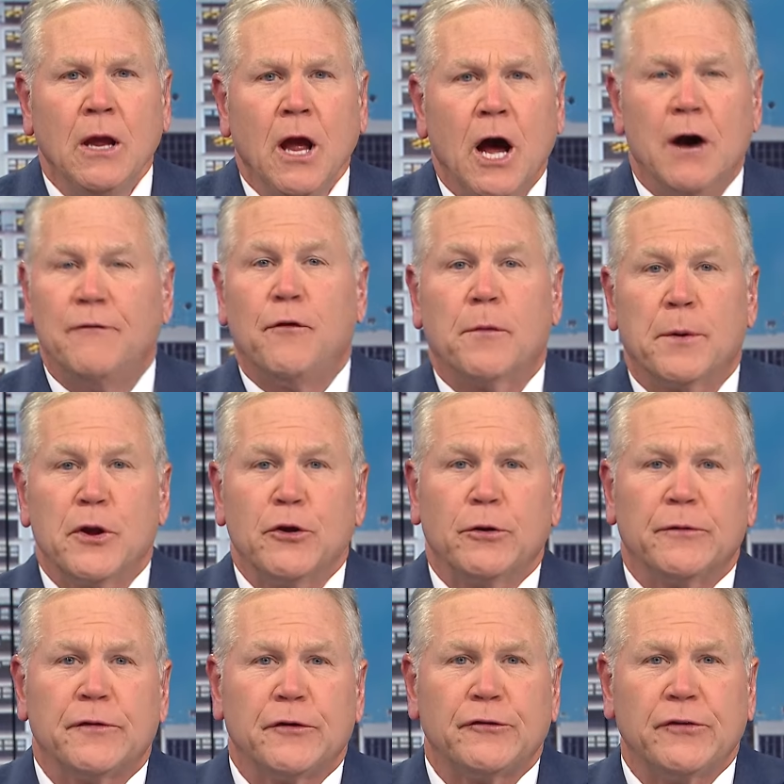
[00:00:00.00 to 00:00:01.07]
A former
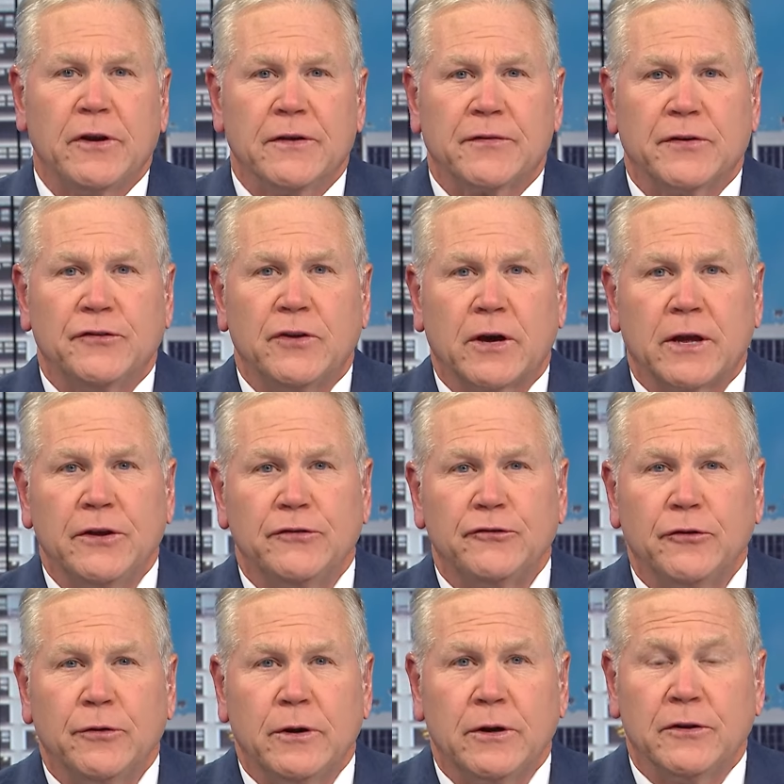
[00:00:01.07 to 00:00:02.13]
University of Kentucky
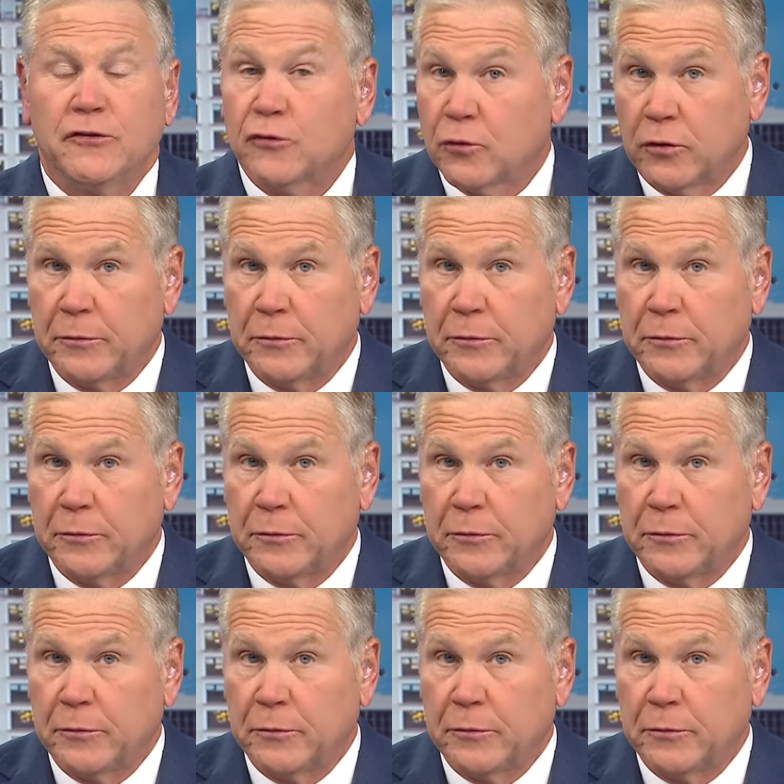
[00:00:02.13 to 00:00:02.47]
student is